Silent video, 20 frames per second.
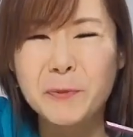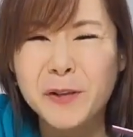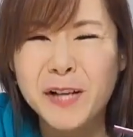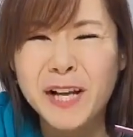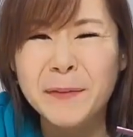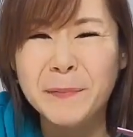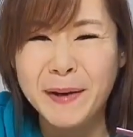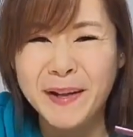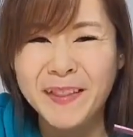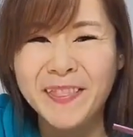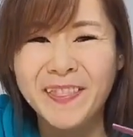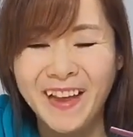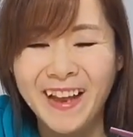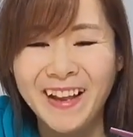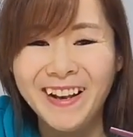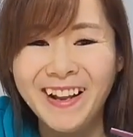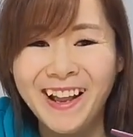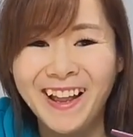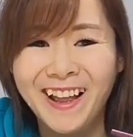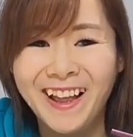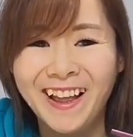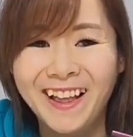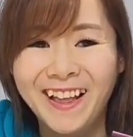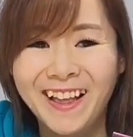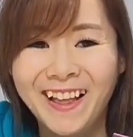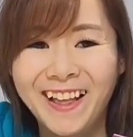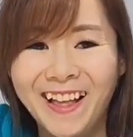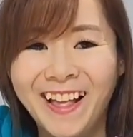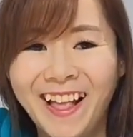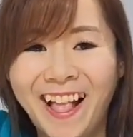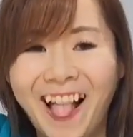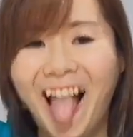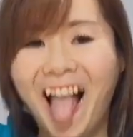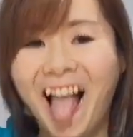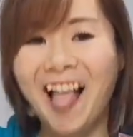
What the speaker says: Do you think the water will come out then?